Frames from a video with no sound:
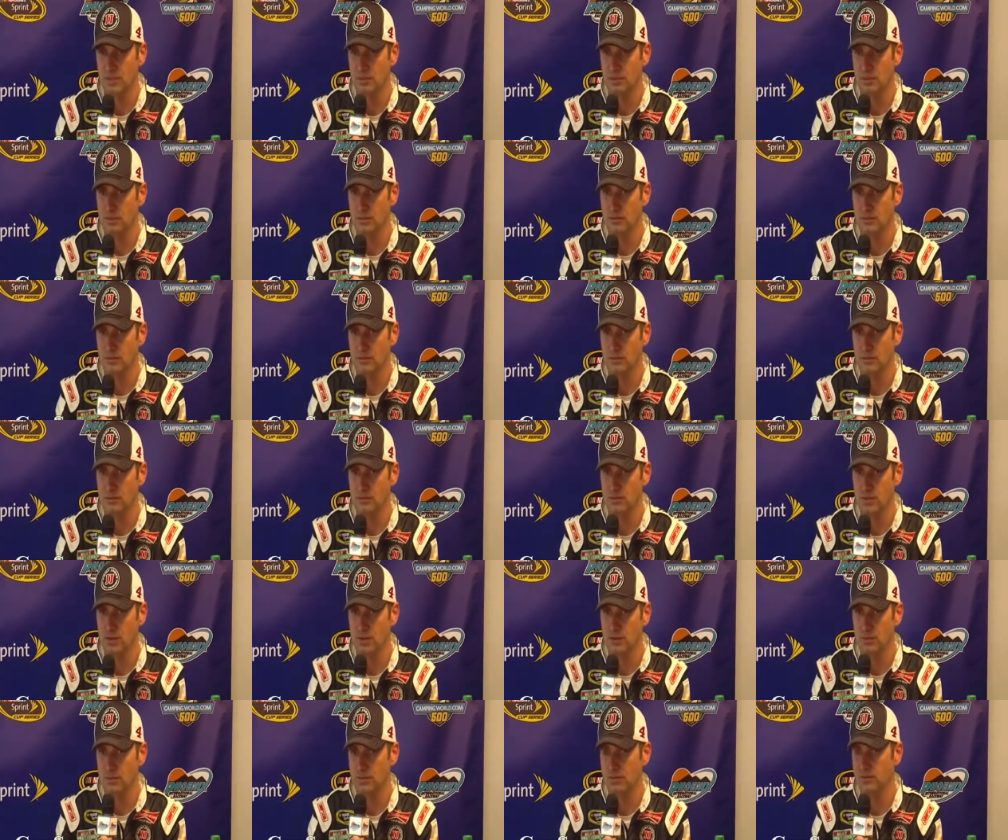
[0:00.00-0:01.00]
you
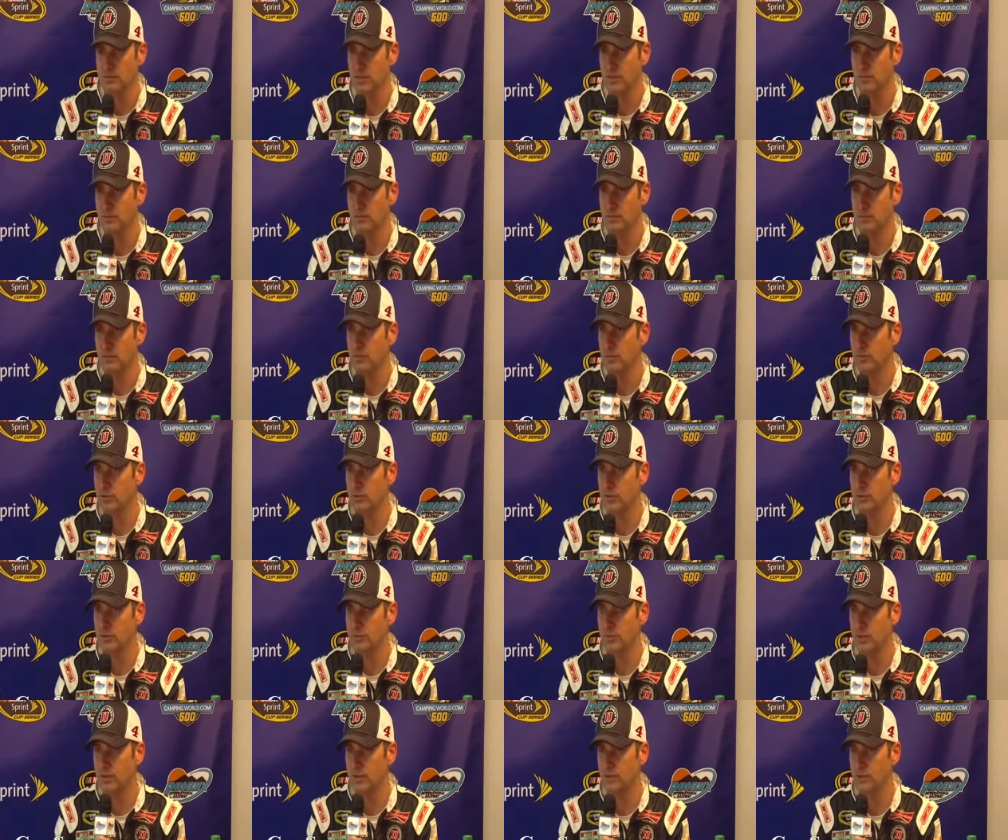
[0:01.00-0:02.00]
always have to worry
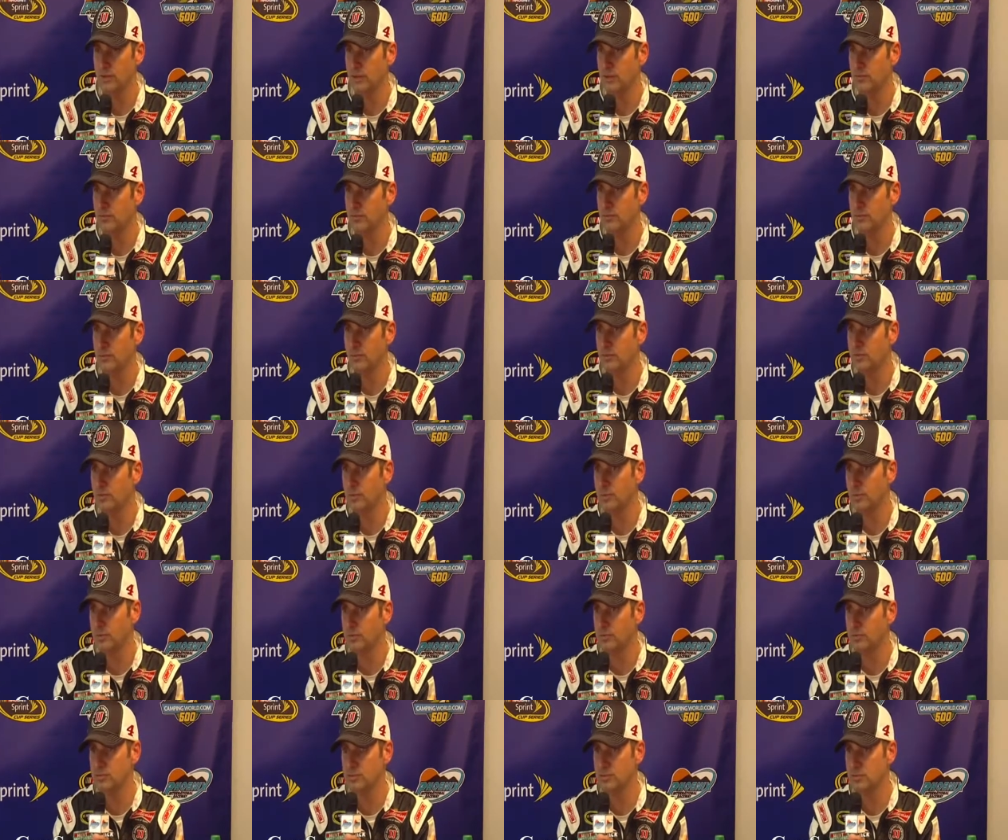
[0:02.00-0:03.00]
about every single
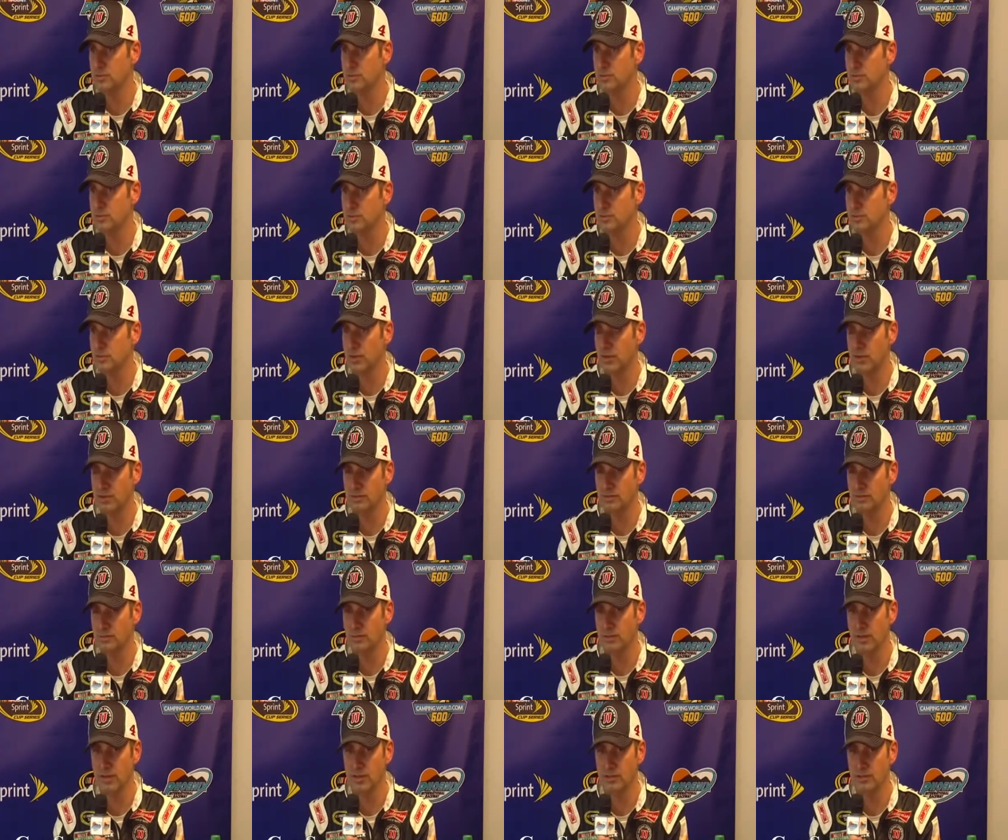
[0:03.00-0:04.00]
person. I had
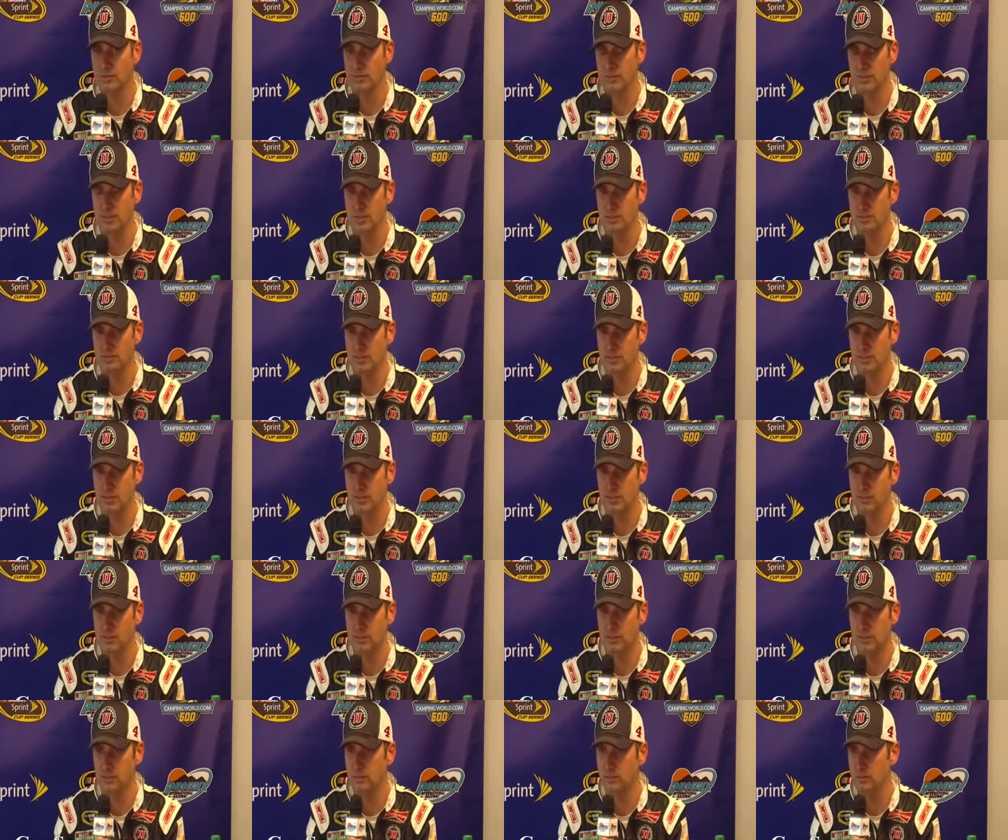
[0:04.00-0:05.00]
somebody ask me last night,
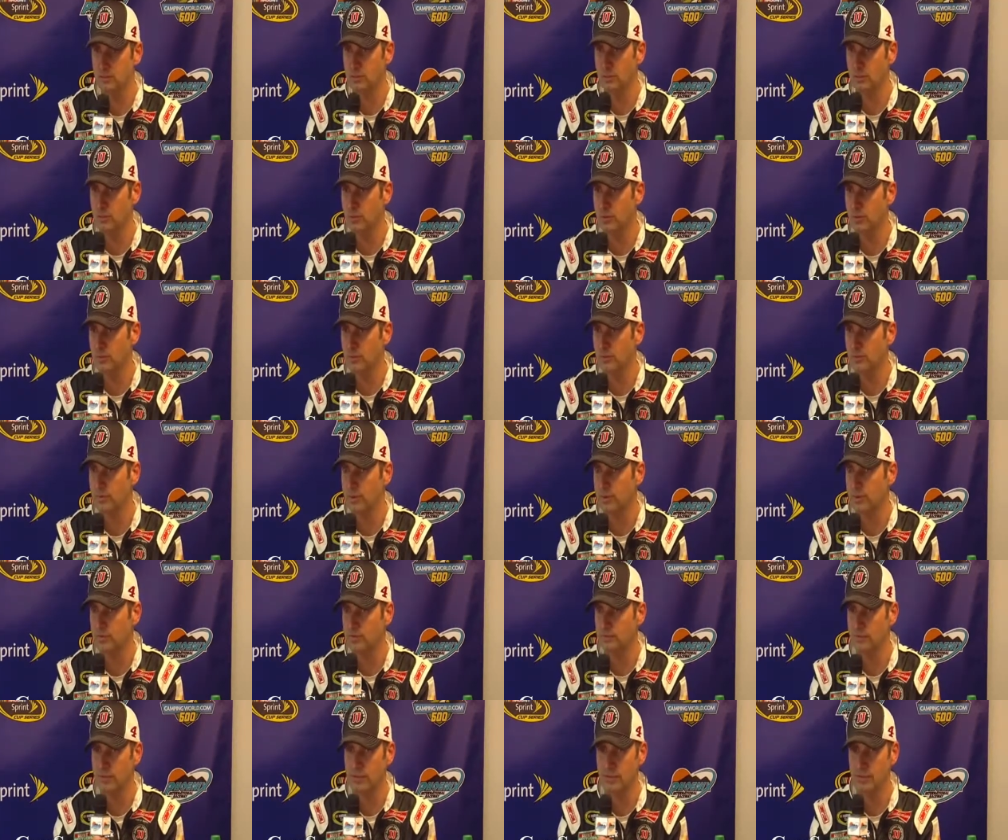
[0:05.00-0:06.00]
like, who are you worried about?
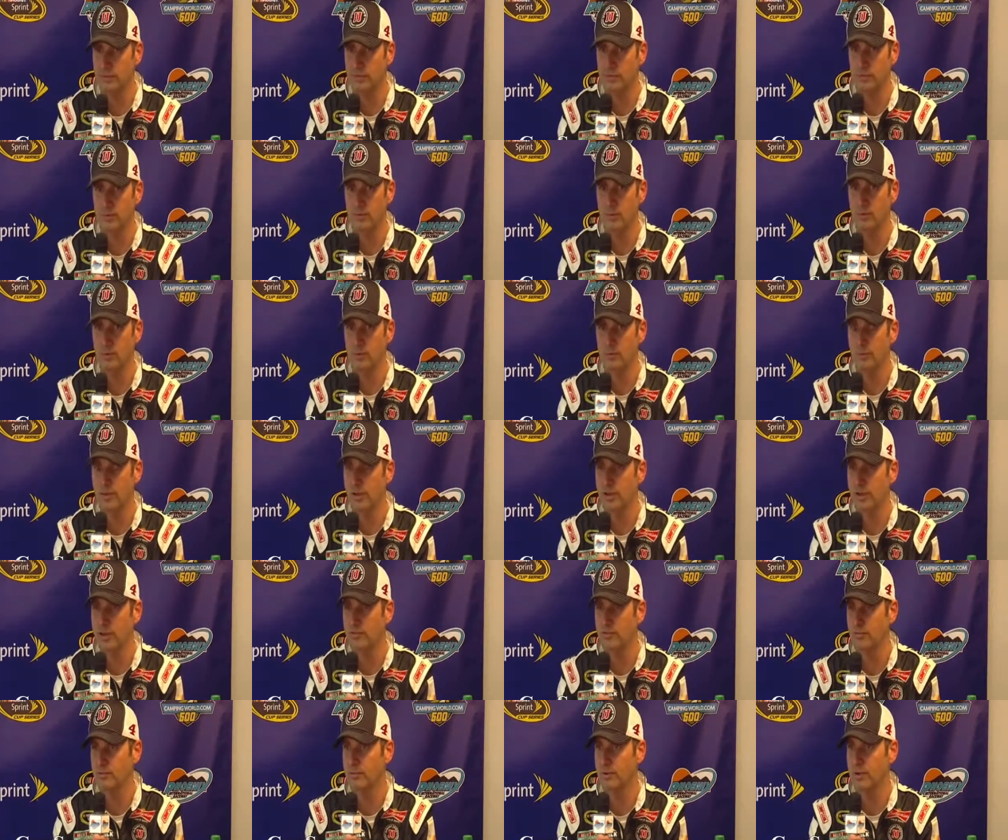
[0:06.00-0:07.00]
I'm like, well, I'm worried about
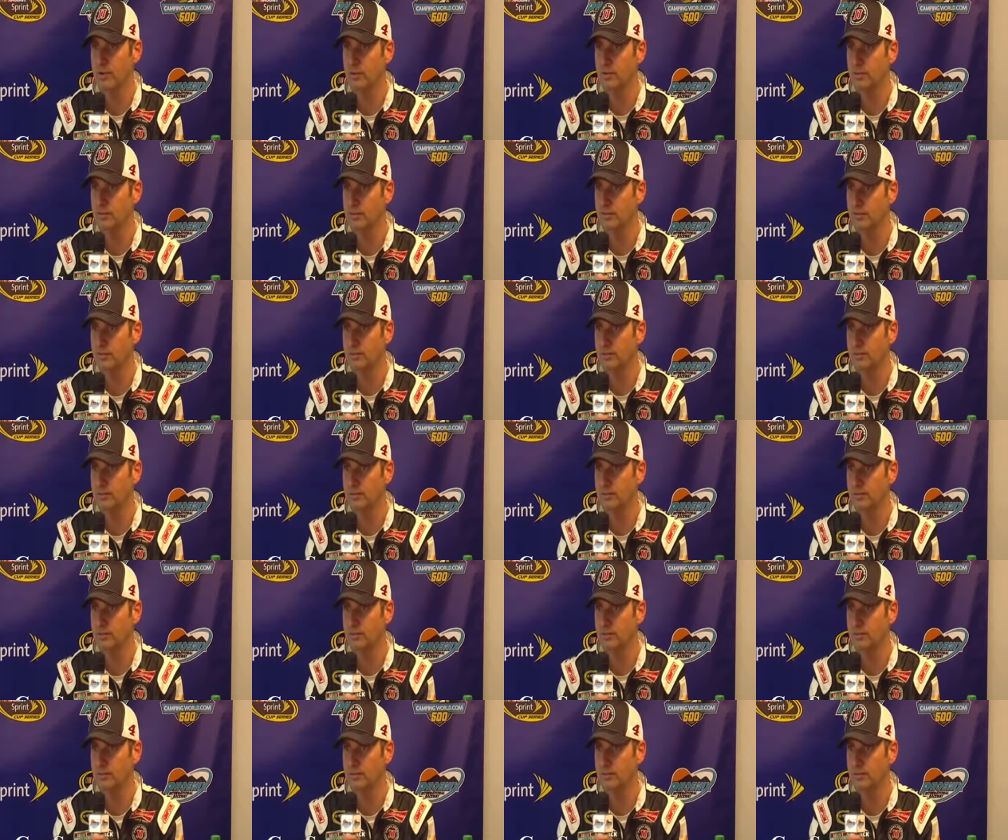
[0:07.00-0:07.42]
everybody.